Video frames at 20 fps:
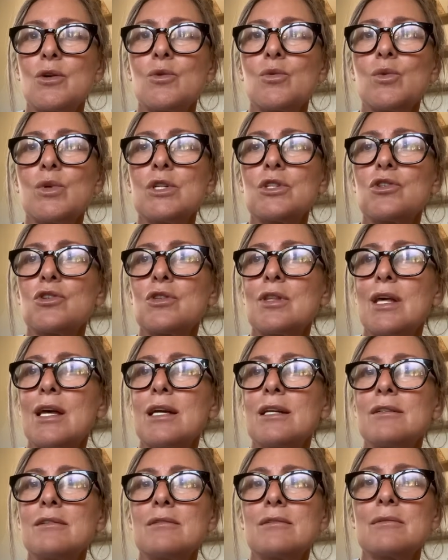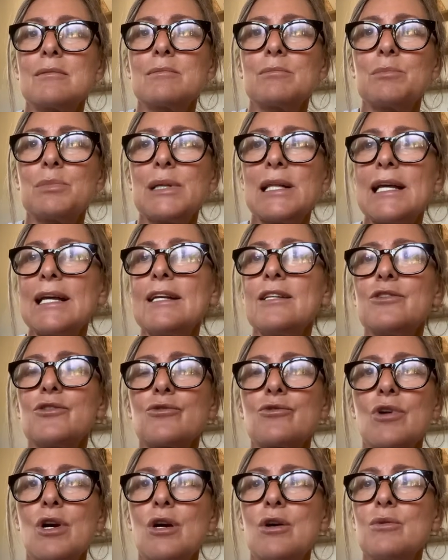which then plants
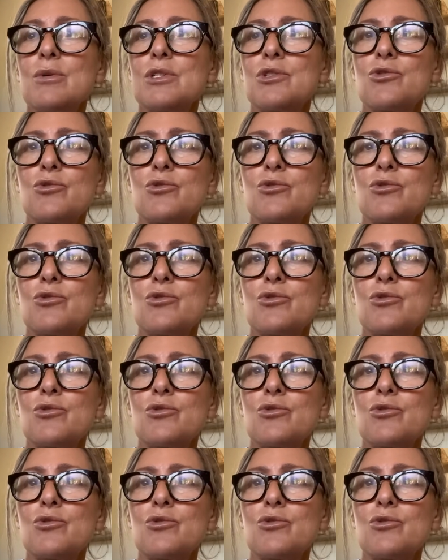grow and